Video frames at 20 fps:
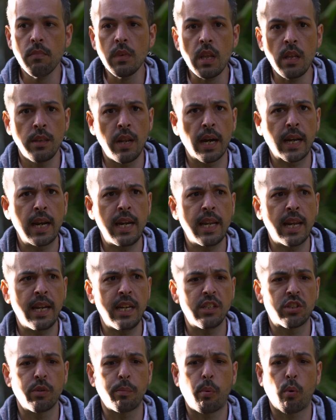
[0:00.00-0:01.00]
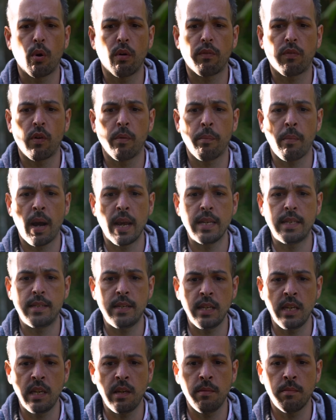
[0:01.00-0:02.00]
not getting any support from my
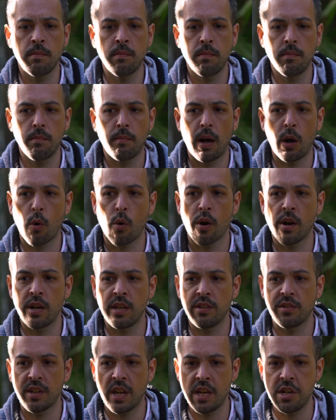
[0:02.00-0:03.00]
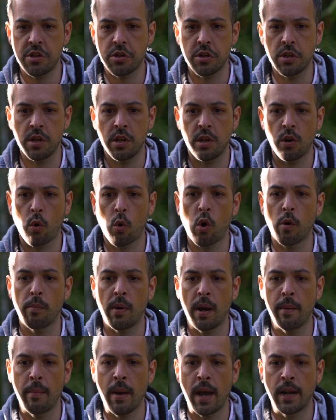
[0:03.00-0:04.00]
team, my organization, or
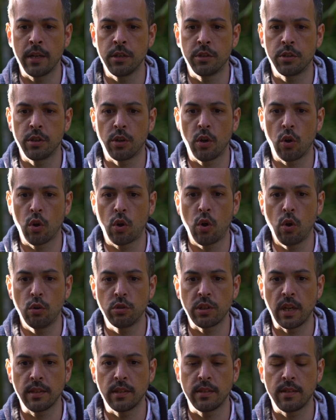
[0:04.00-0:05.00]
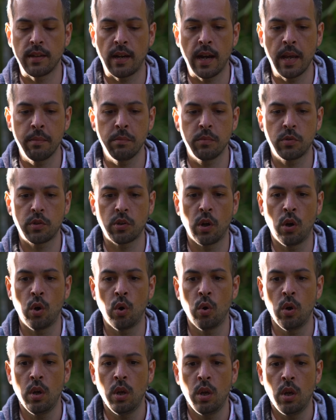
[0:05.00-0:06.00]
my manager or coach at the time.
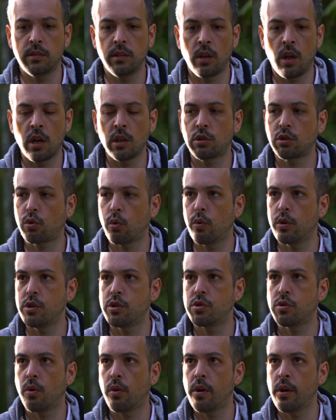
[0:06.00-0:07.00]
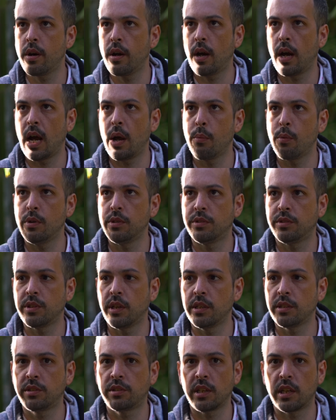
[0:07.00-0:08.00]
So long story short, I was
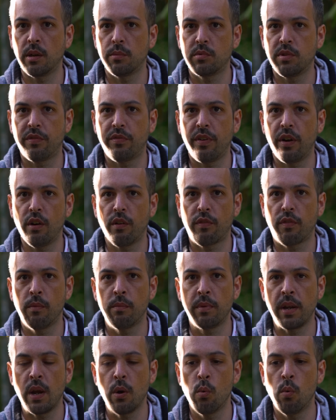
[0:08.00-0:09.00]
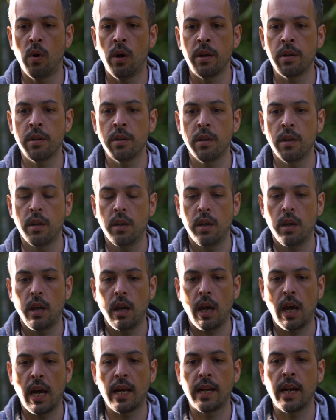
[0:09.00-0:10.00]
set up to fail from day one.
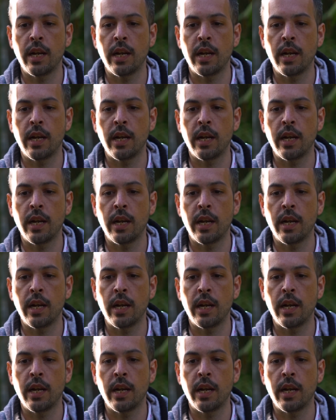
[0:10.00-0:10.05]
Had I